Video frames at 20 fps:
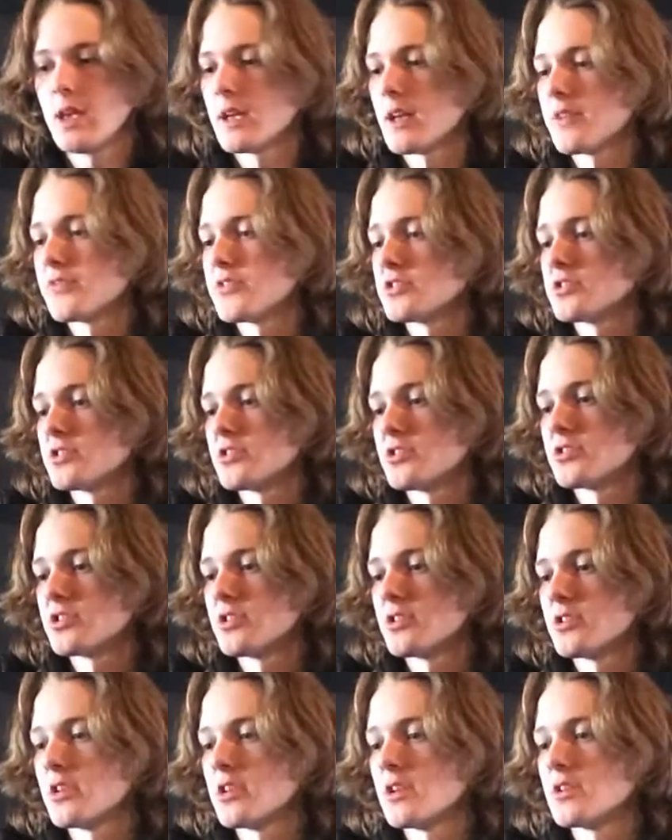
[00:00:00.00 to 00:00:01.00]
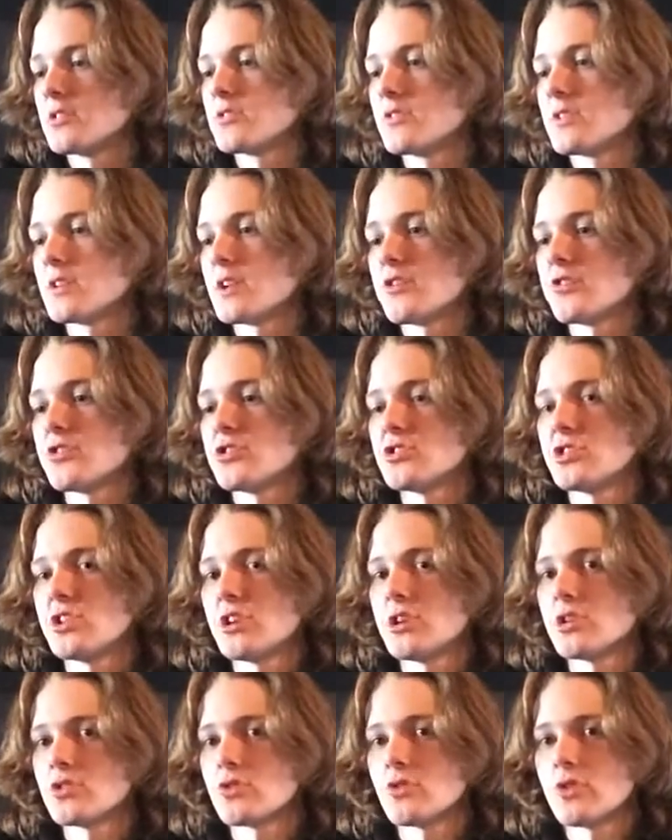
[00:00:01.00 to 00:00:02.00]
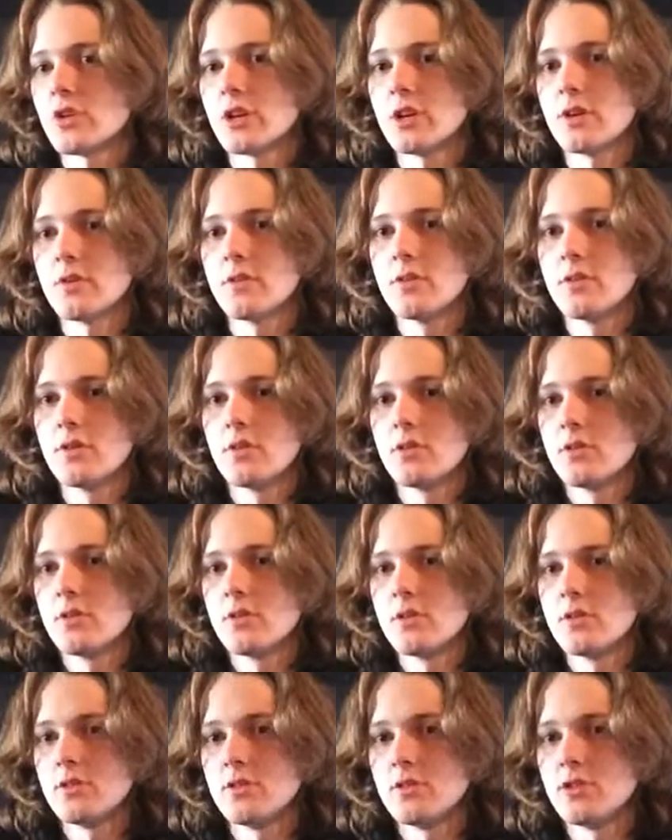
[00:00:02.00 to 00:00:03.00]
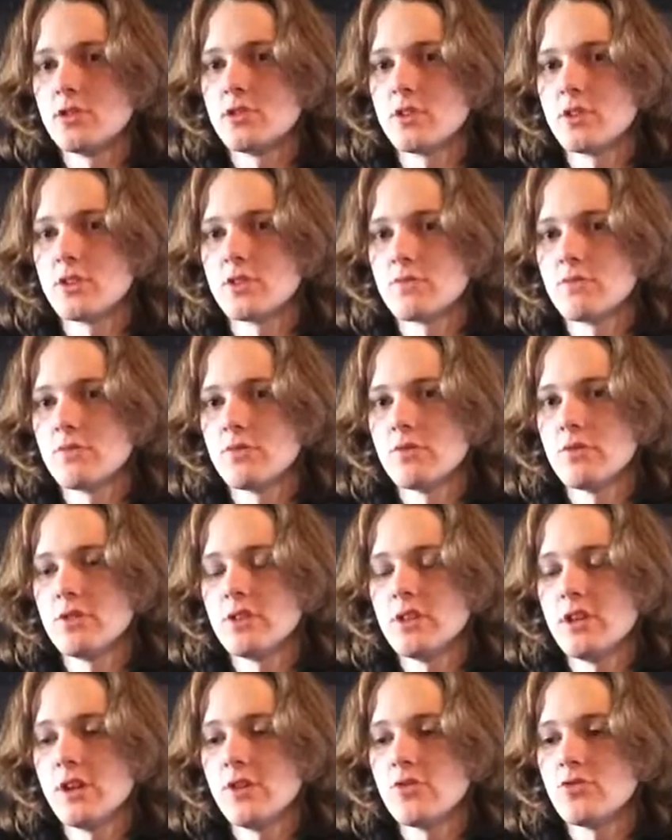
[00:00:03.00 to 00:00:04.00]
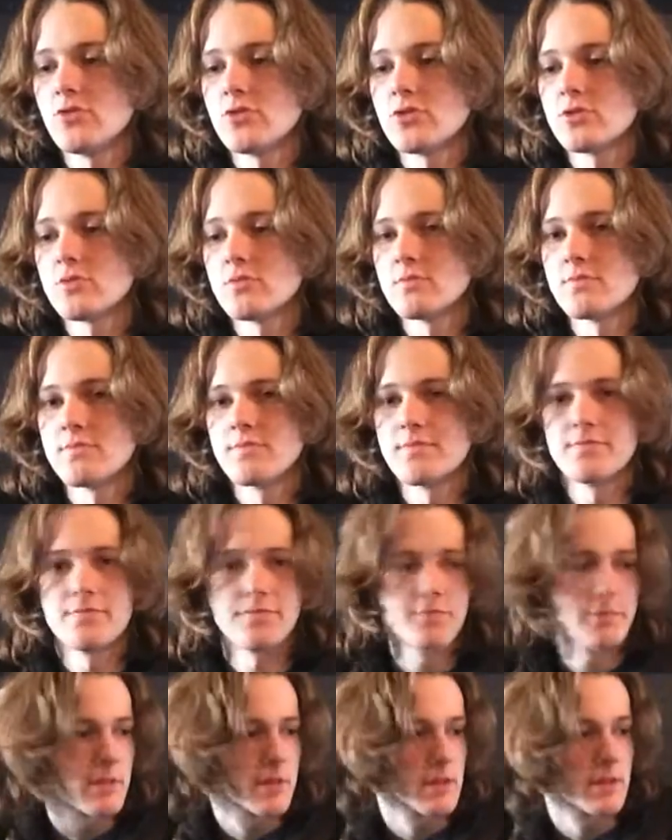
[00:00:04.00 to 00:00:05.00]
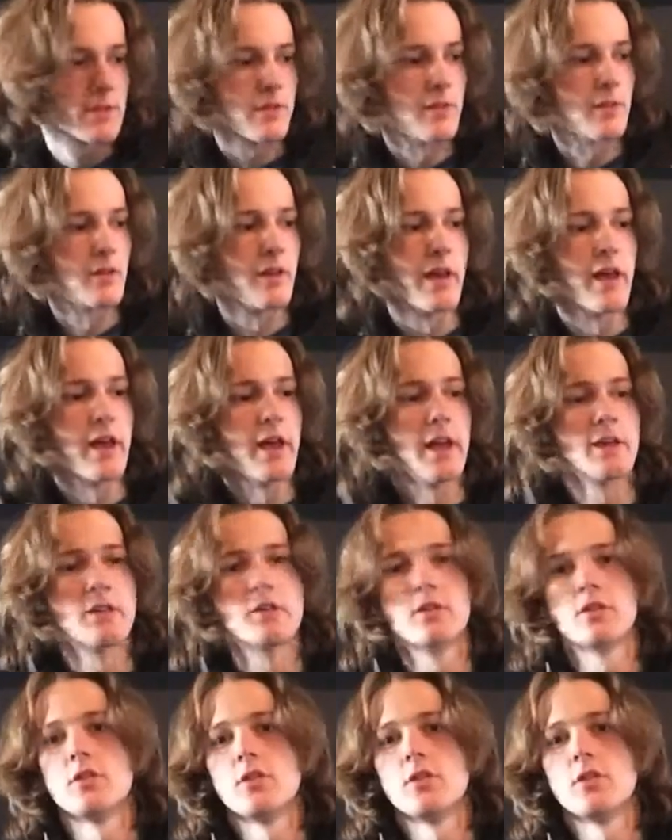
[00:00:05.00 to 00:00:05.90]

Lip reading: got this on Sunday, so I got this yesterday. This thing is really dangerous. So